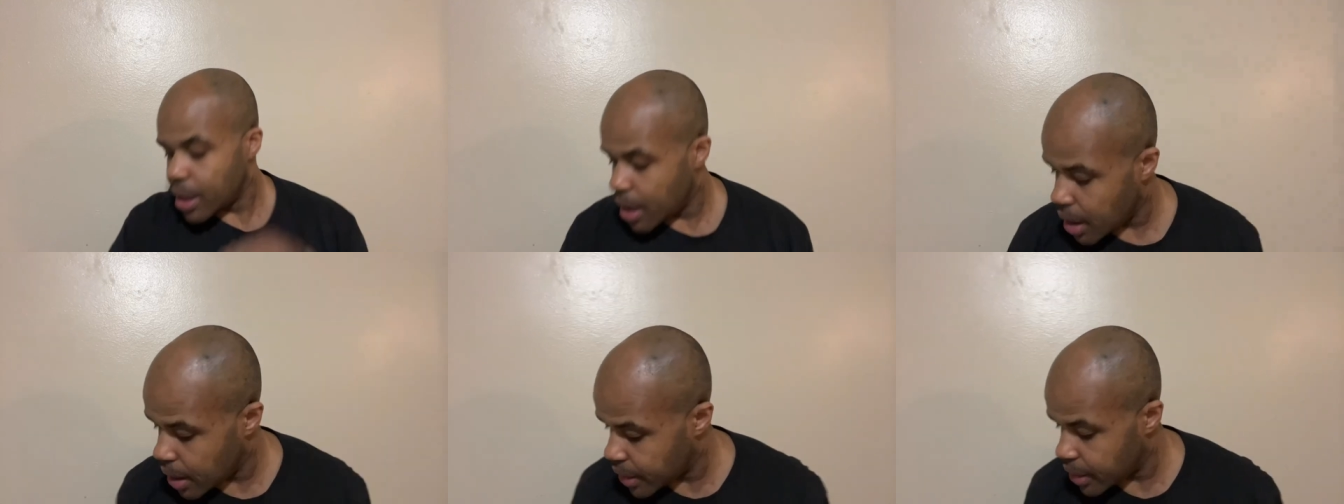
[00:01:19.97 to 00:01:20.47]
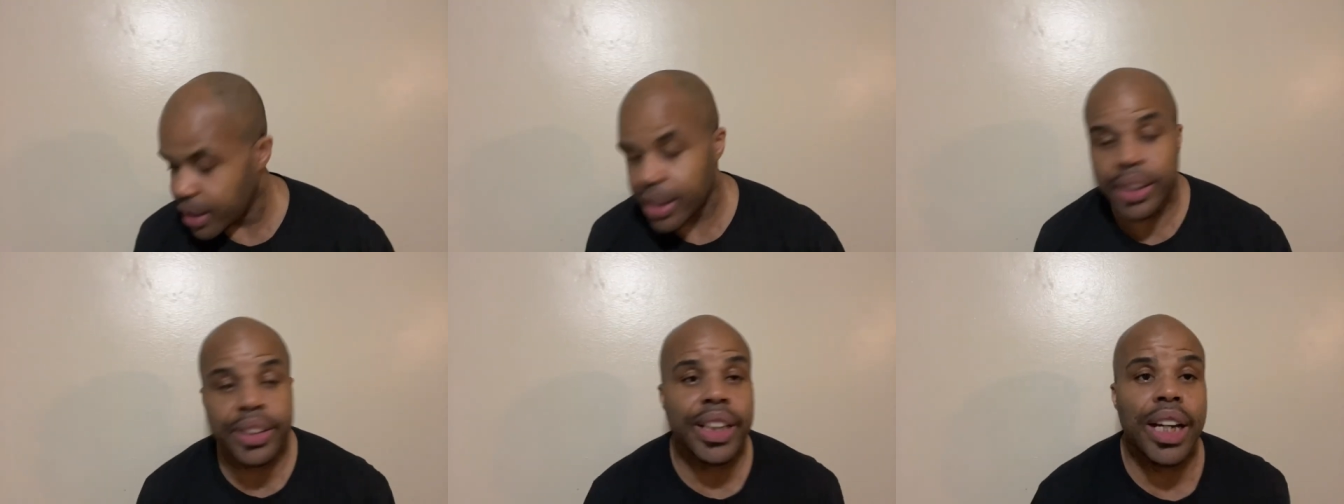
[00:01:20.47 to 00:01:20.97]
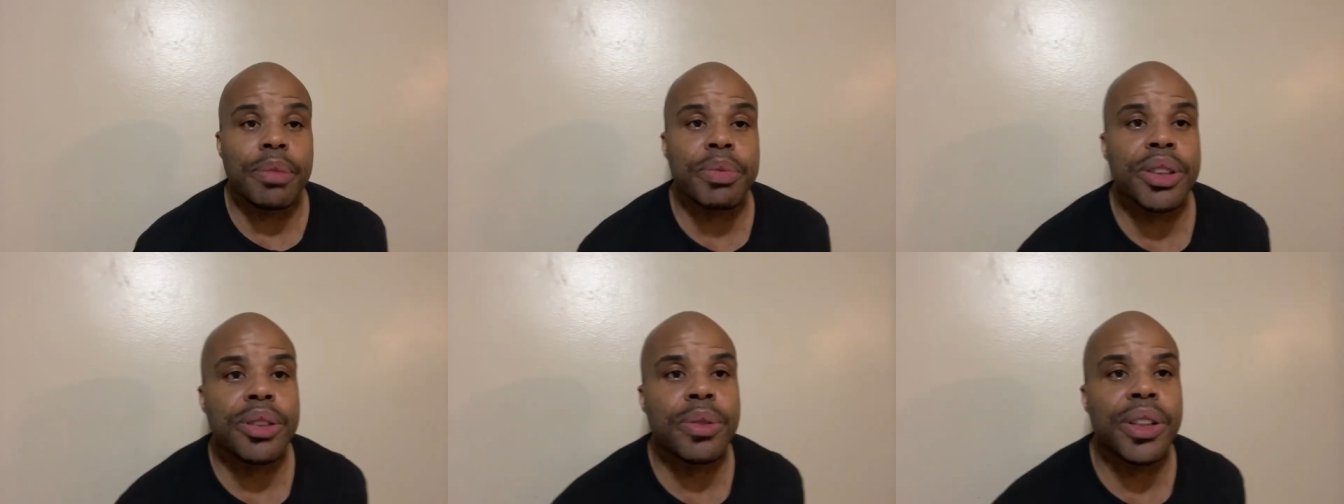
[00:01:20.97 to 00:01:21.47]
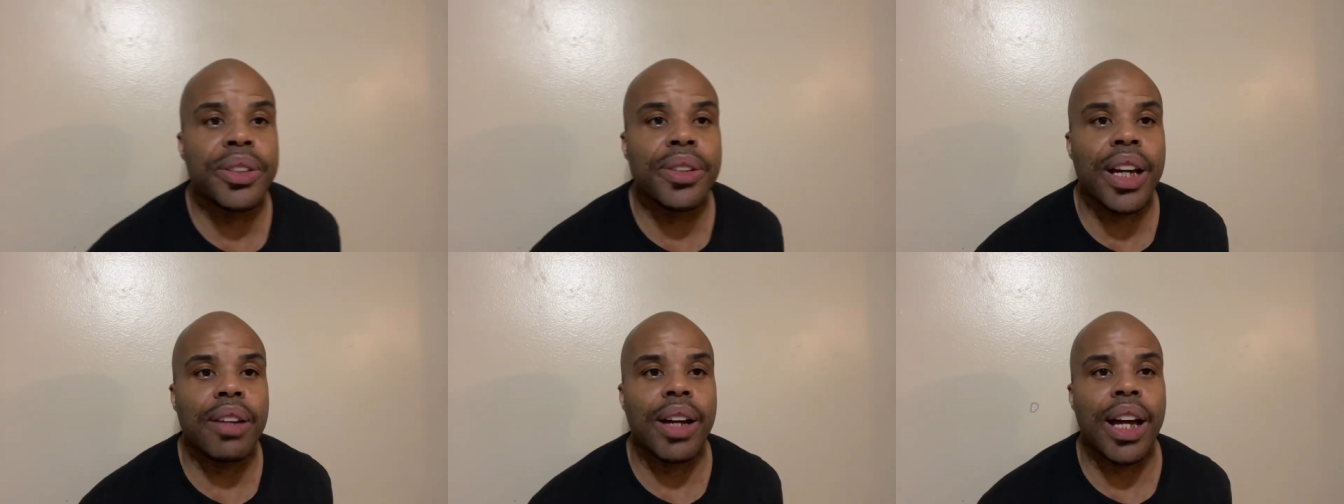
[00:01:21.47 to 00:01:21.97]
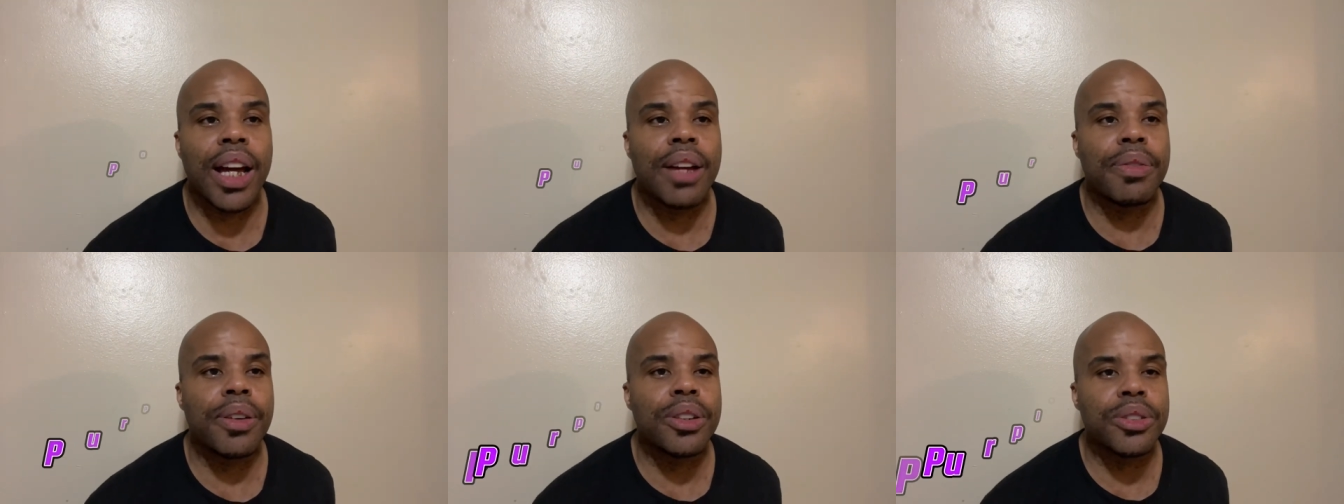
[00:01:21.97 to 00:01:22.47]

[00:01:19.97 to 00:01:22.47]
all your little adapters. Whether you have an iPhone,